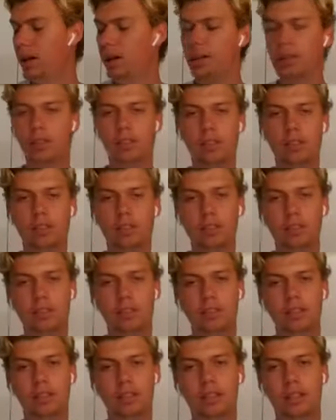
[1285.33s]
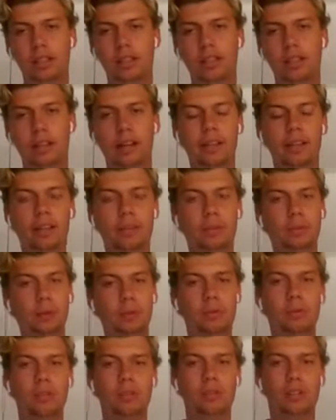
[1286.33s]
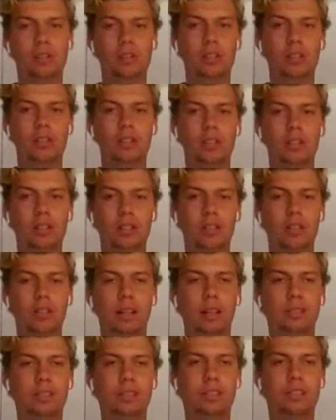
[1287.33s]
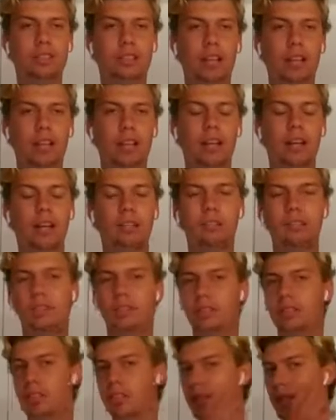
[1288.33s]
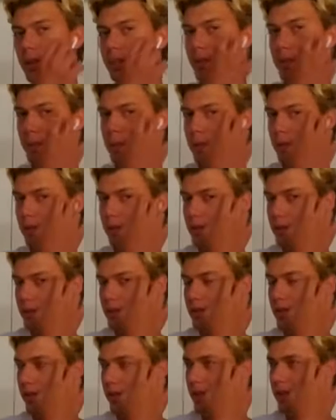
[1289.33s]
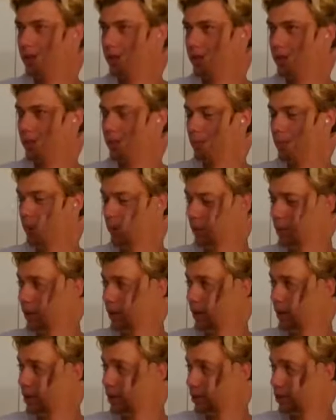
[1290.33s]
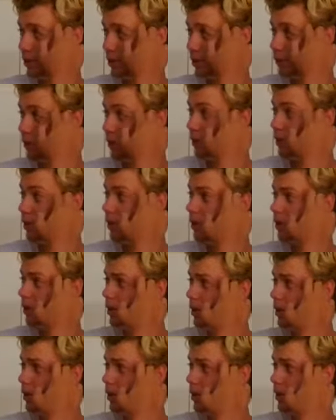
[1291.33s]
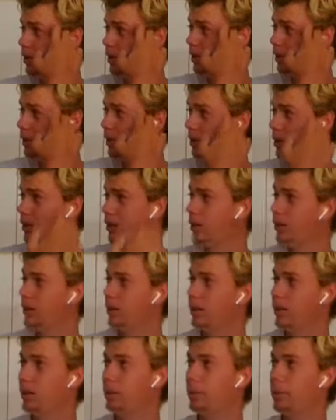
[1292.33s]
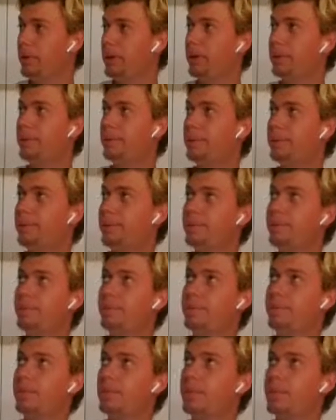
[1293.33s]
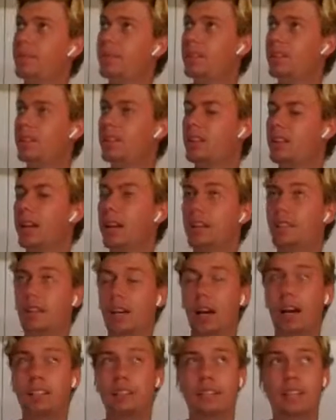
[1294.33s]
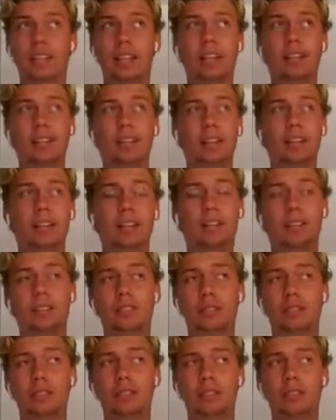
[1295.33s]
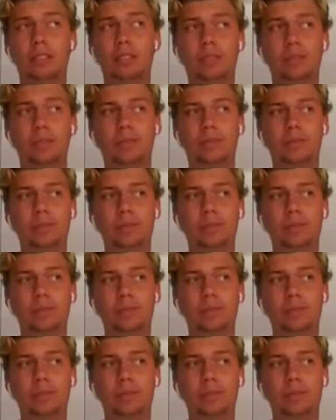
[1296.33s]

I guess I should see like who my professors are. I'll have to check that once I get my book, because I have to get my books for school a little bit later. I have to get it later this week.